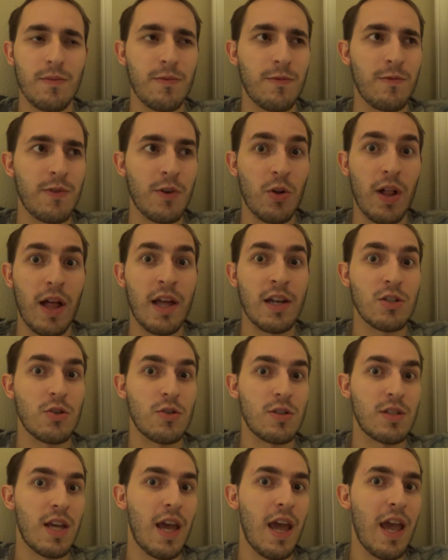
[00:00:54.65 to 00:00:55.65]
feel
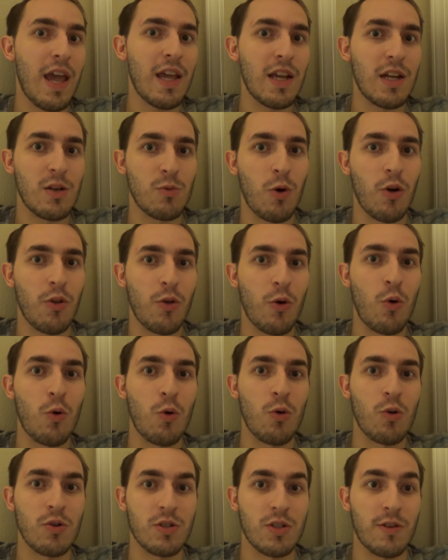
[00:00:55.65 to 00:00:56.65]
entertained while the
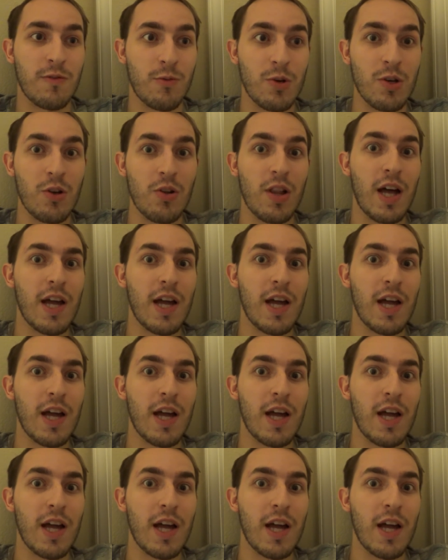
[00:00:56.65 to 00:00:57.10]
horrors of real